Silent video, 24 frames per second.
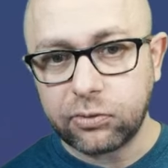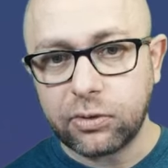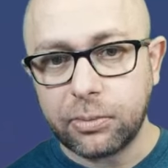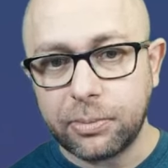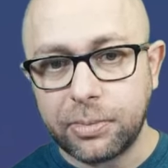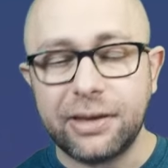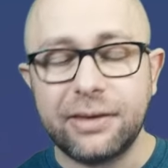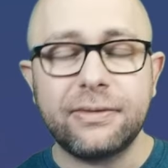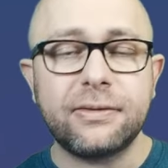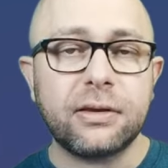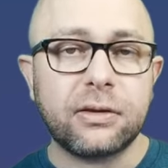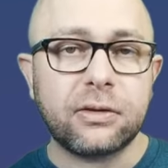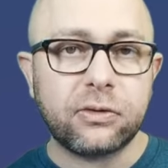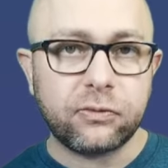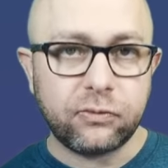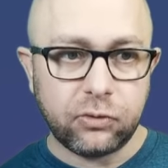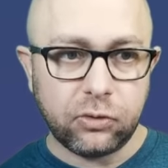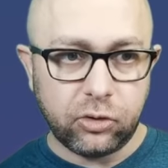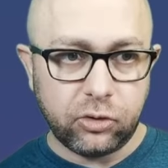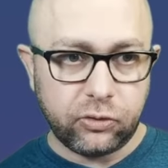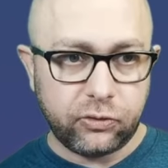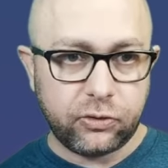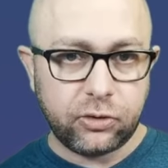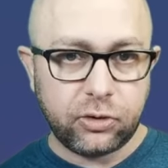the basics
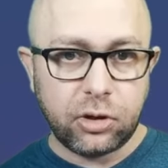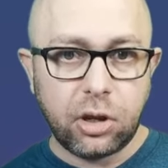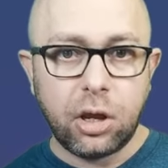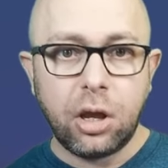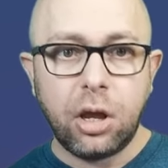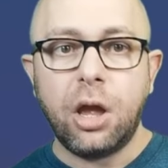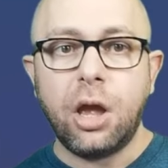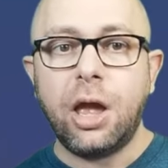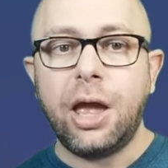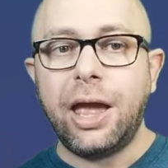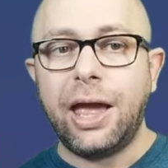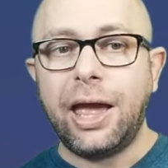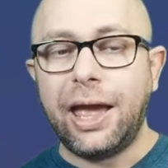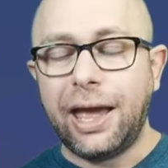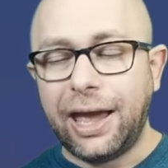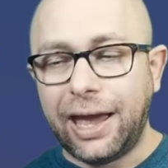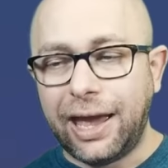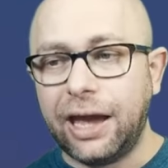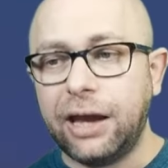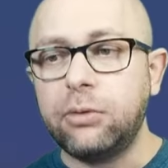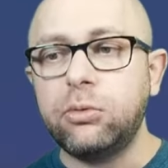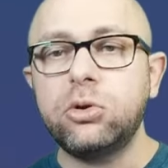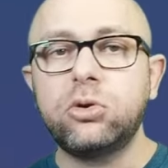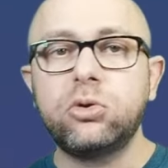first.
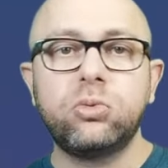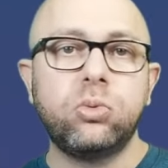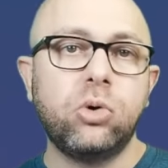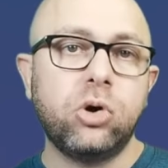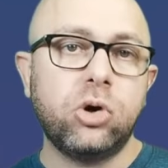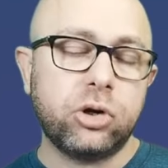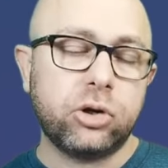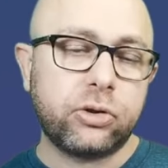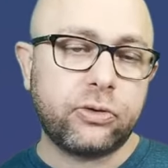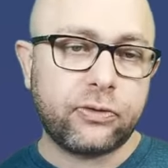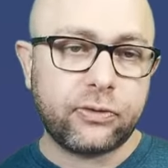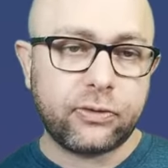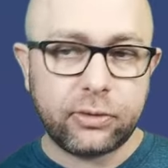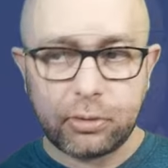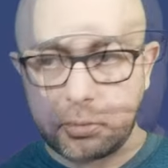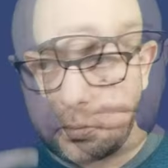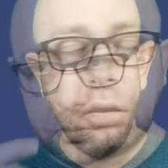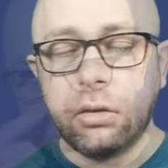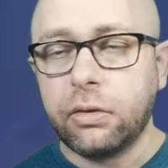How it works.